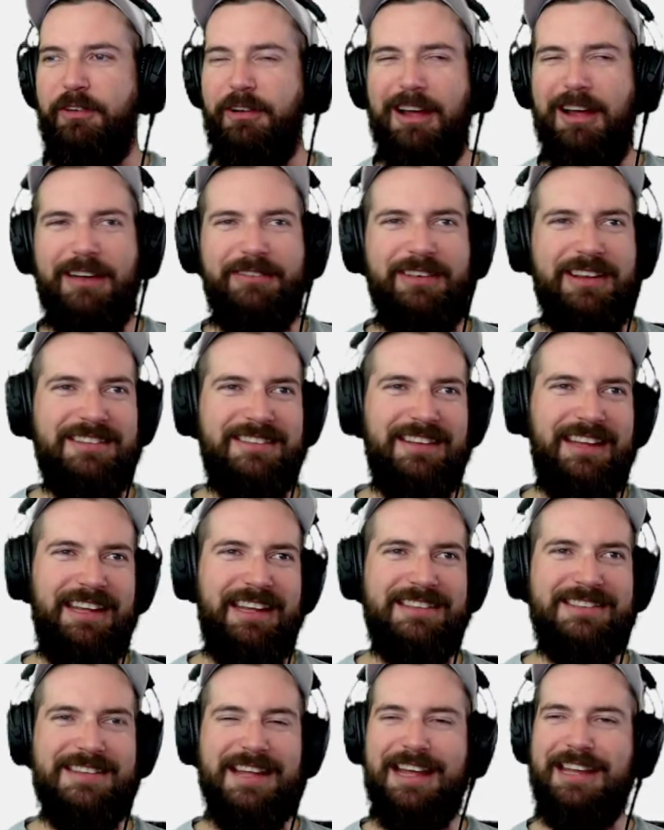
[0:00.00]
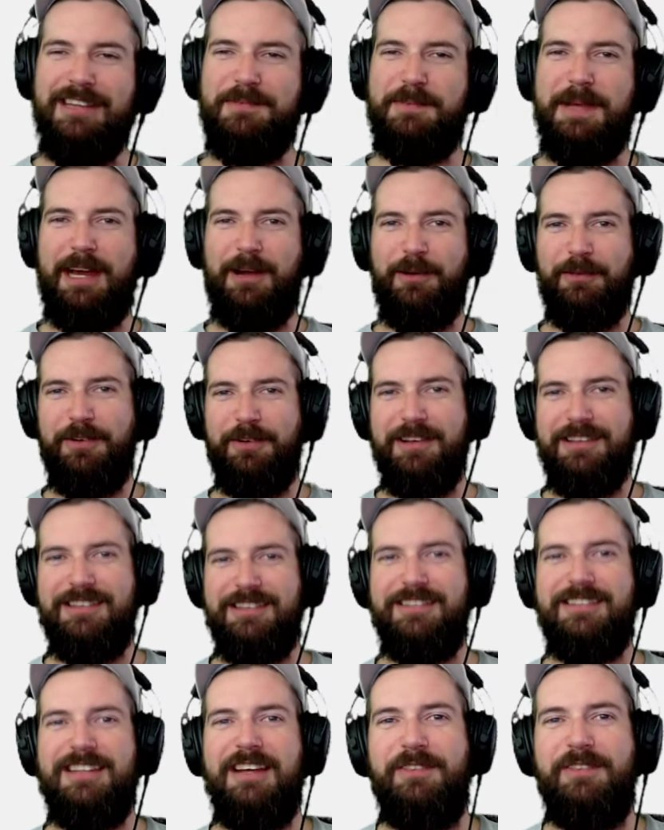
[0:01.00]
Obviously, it's not as powerful as the
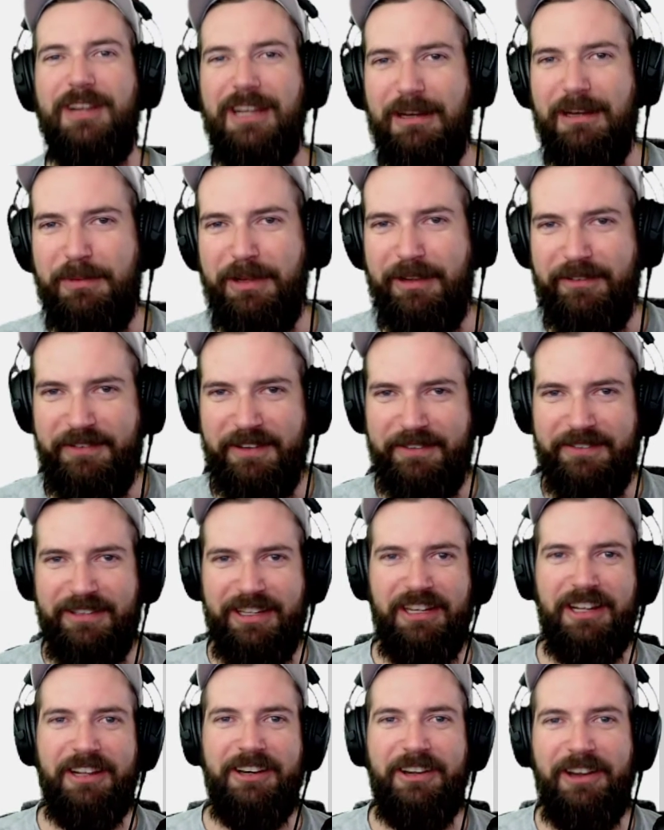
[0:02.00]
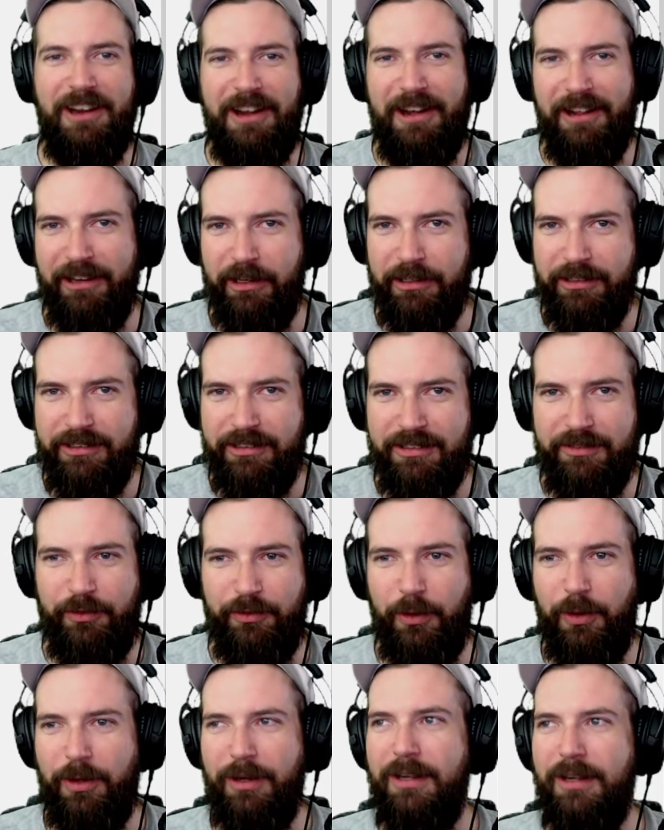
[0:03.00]
stuff you're gonna pay $1,500
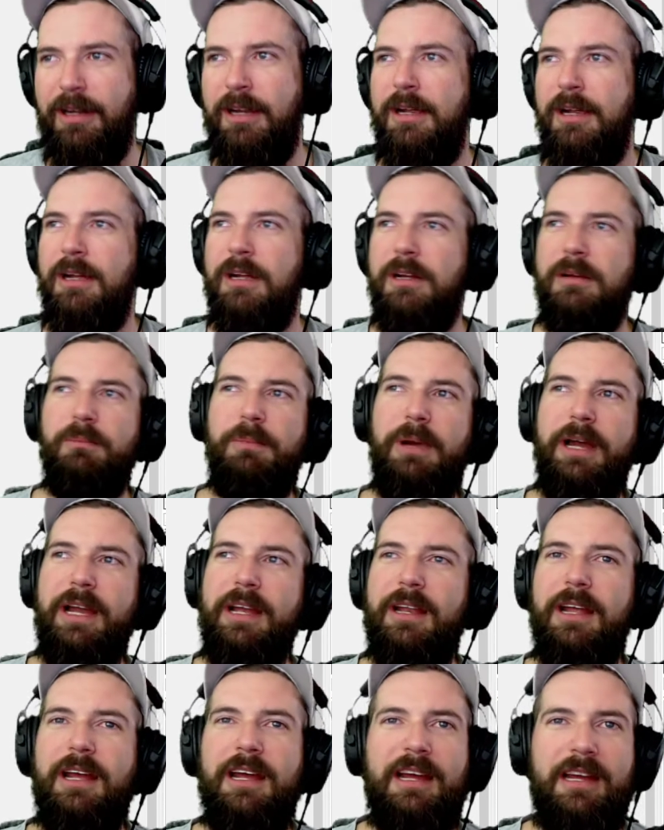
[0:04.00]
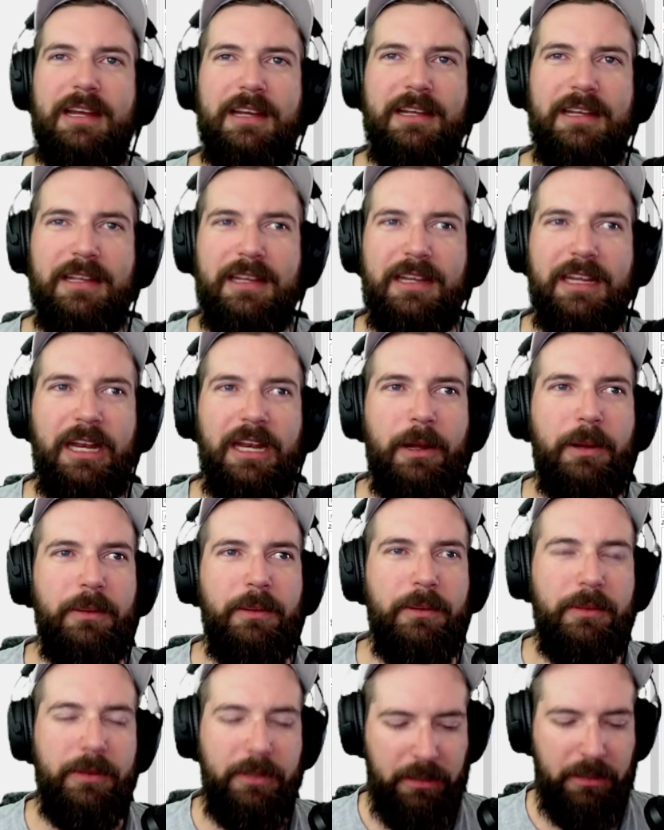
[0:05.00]
for. But
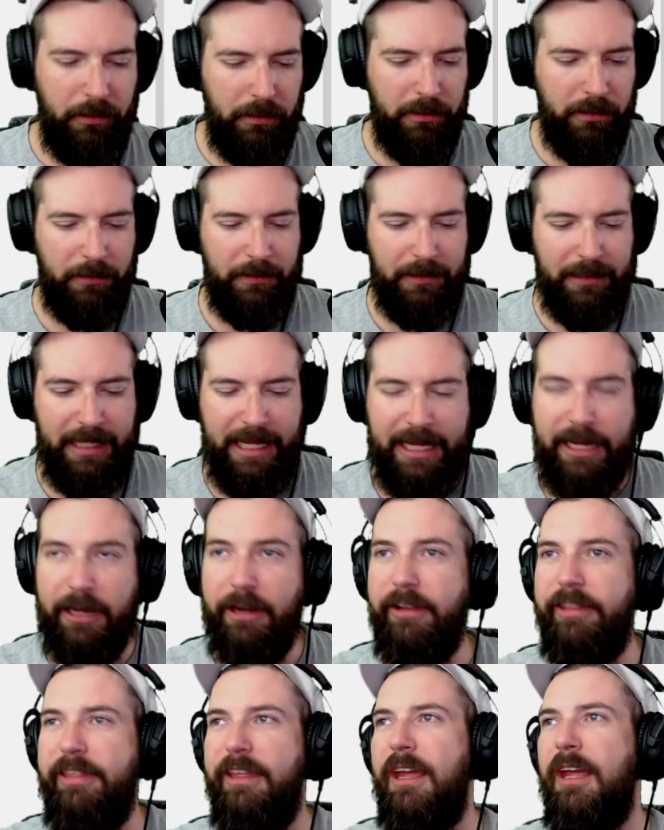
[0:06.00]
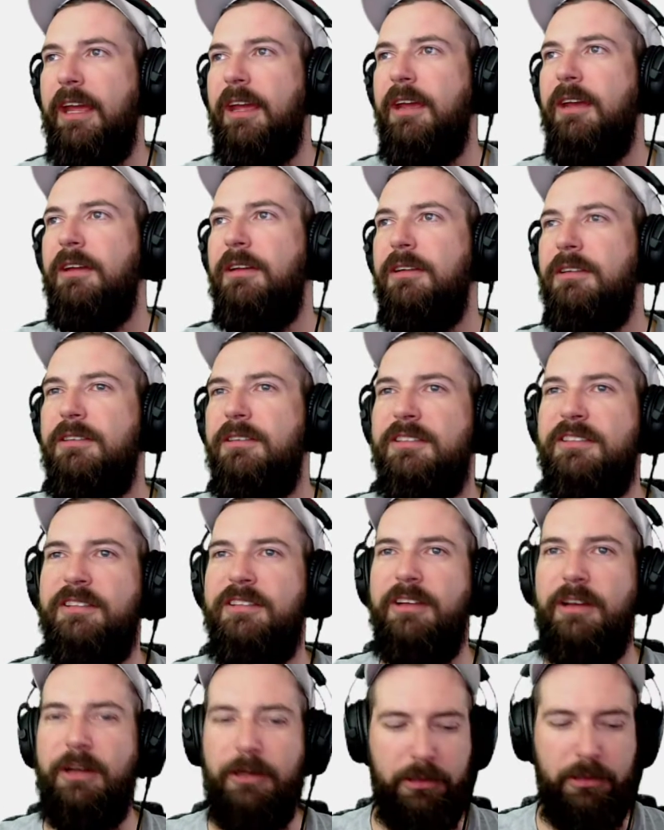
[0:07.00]
you could layer things.
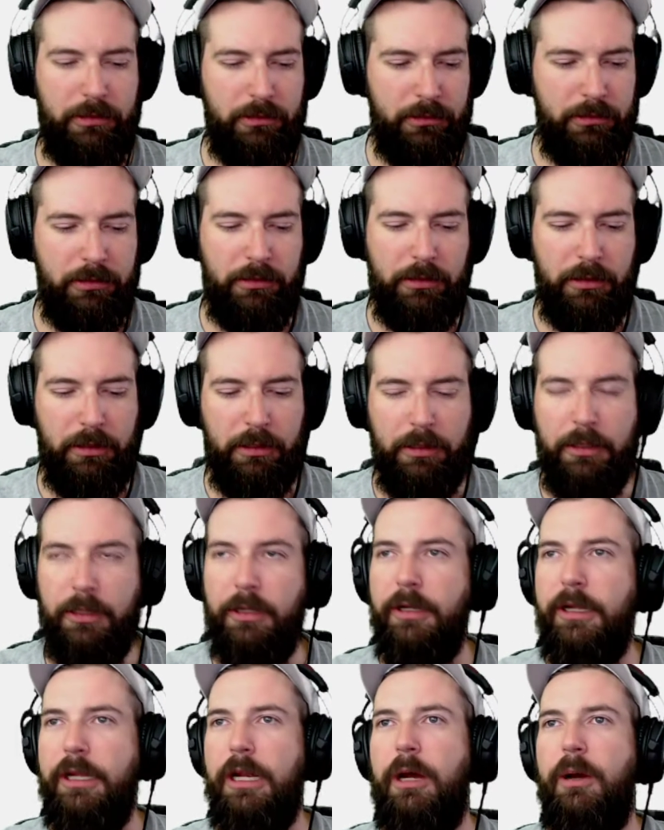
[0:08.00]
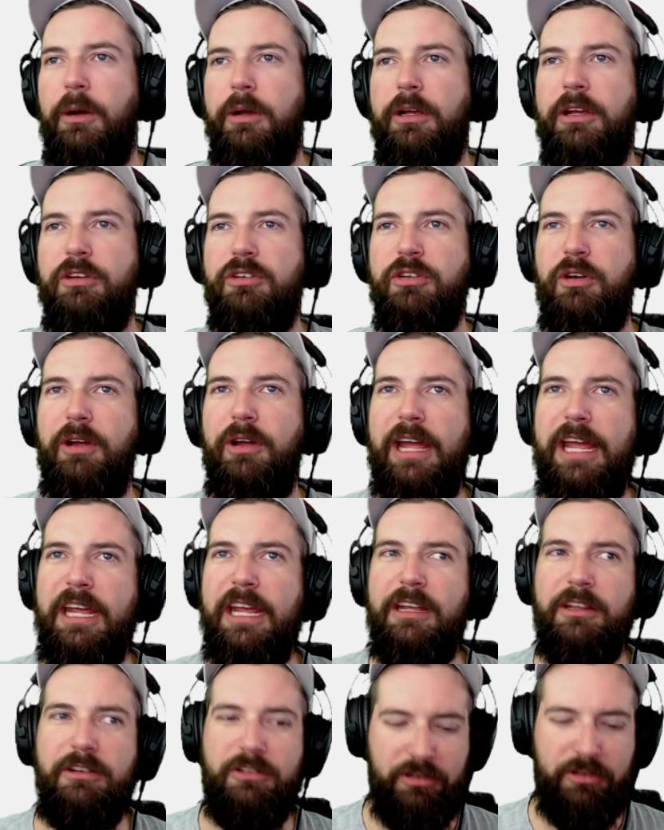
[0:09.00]
So, Control A,
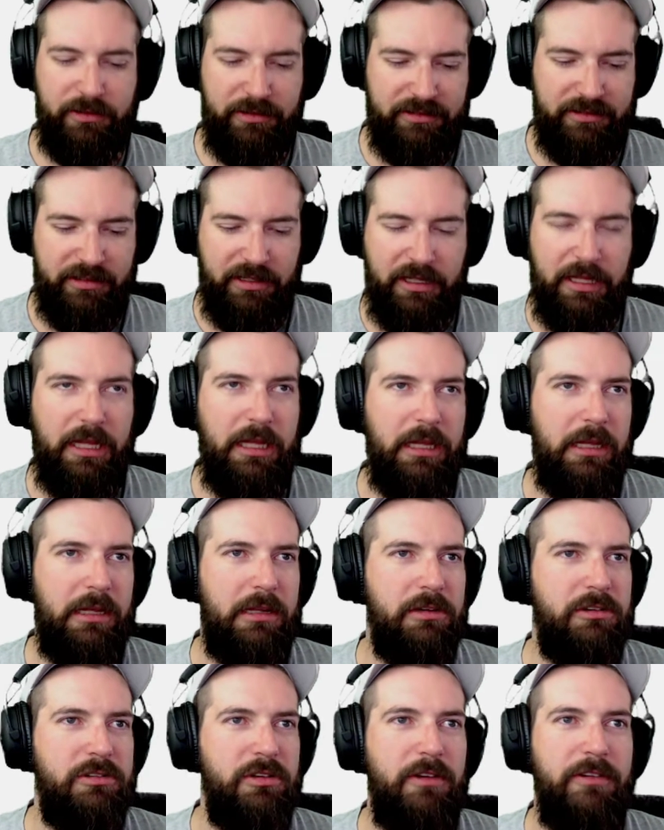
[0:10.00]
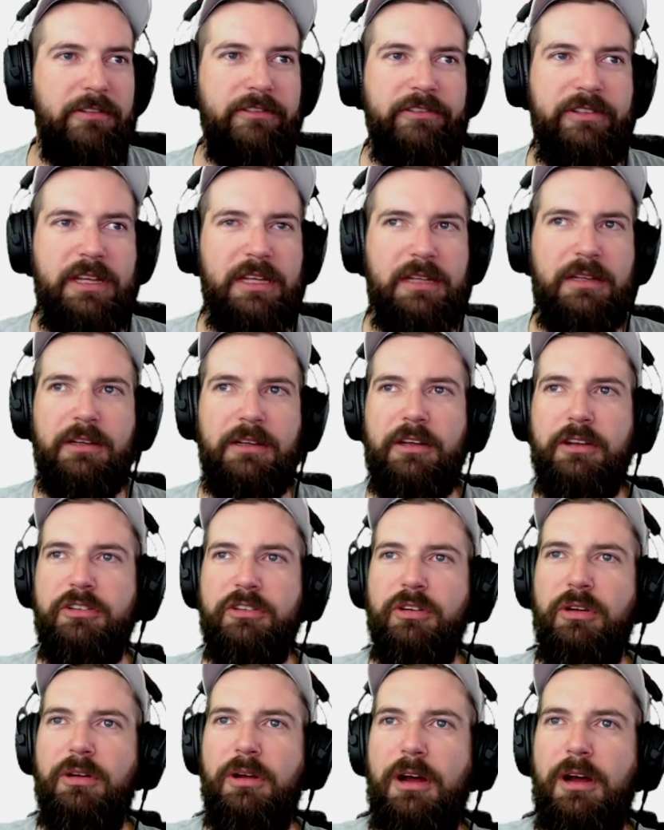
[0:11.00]
Control C, Control V,
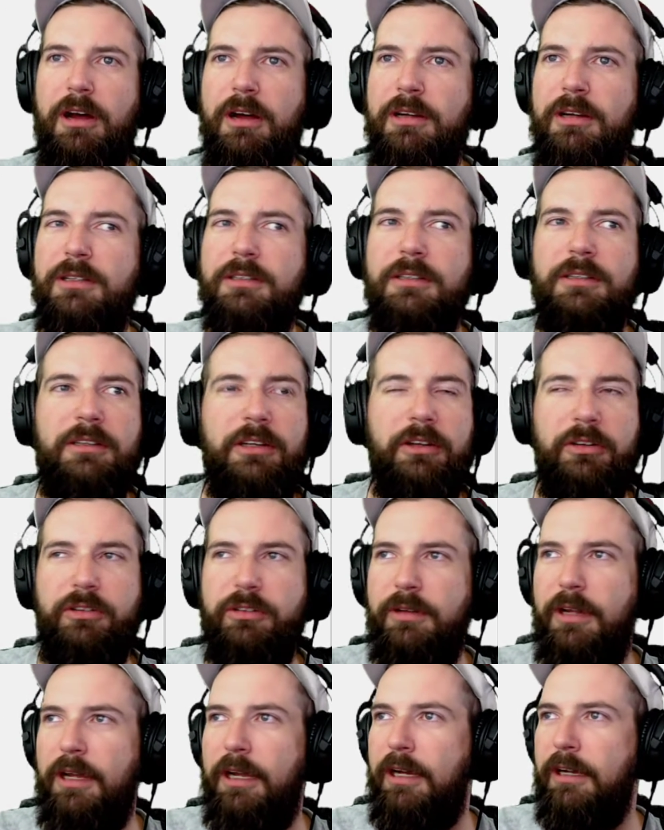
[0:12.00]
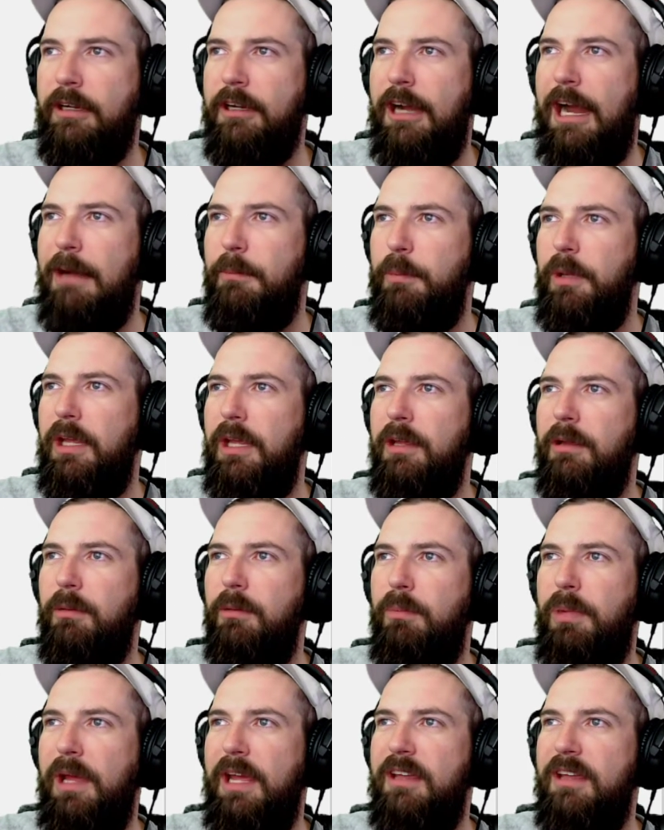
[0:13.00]
Control All, copy,
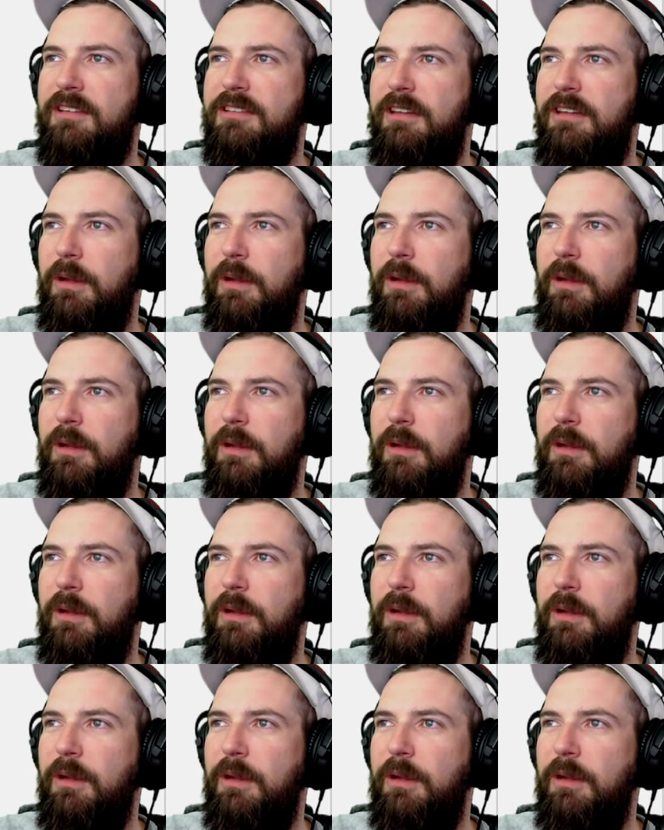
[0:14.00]
paste.